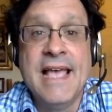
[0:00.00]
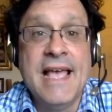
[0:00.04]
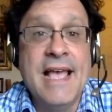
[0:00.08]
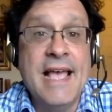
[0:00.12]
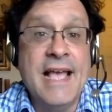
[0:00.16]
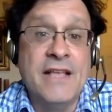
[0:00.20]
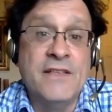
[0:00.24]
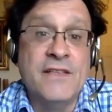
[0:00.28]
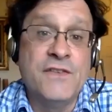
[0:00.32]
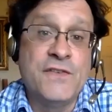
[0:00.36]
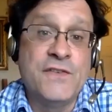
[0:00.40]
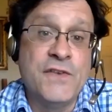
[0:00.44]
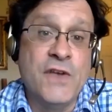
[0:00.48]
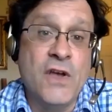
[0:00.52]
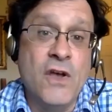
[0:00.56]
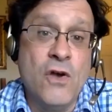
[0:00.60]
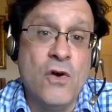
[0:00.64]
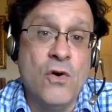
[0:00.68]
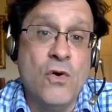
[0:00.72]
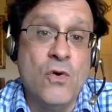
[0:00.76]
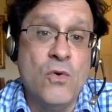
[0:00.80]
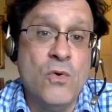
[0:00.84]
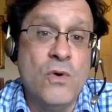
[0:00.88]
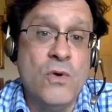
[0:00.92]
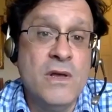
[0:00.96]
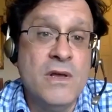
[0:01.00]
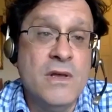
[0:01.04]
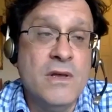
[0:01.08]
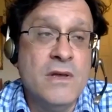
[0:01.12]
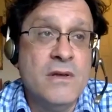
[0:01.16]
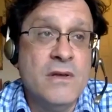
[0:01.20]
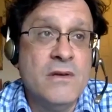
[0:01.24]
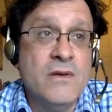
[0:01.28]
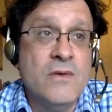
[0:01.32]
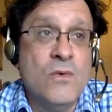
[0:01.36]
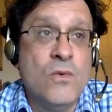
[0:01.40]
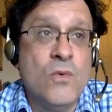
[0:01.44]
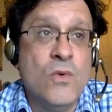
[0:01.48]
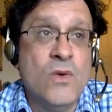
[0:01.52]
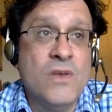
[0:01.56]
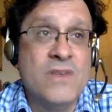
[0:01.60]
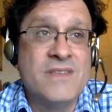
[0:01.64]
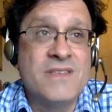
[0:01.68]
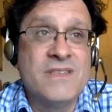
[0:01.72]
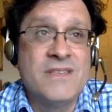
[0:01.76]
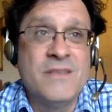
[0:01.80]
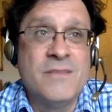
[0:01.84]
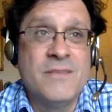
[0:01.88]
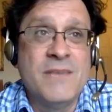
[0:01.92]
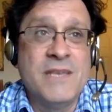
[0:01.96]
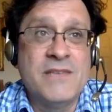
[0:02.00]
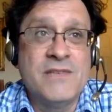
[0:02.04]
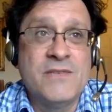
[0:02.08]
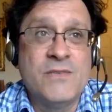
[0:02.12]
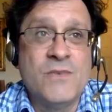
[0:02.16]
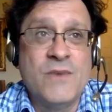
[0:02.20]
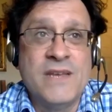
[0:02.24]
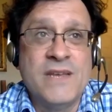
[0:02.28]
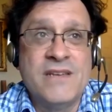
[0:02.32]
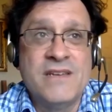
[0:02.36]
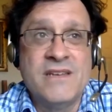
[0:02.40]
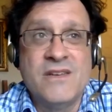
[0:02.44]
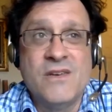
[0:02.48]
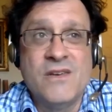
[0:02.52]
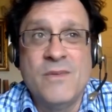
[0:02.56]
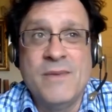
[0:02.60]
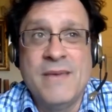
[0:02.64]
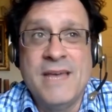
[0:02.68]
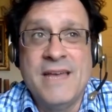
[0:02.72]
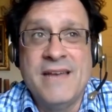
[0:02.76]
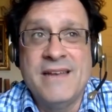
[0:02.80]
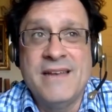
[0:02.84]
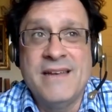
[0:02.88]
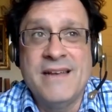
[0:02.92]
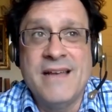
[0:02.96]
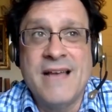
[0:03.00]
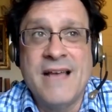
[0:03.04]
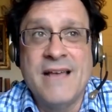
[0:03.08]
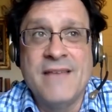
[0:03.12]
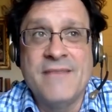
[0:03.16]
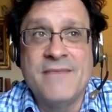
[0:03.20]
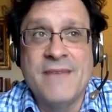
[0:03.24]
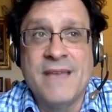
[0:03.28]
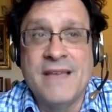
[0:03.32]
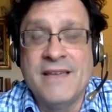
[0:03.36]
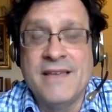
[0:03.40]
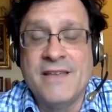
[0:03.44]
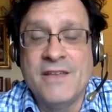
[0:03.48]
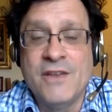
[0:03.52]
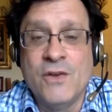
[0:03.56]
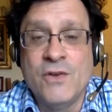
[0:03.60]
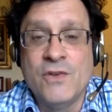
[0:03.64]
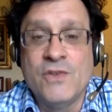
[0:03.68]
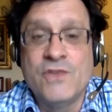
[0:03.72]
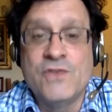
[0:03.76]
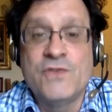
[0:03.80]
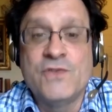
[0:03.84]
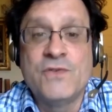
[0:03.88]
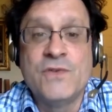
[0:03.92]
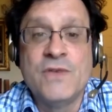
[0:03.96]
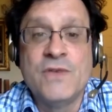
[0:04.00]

And so, what's the best way to go about it? I, I you know, it's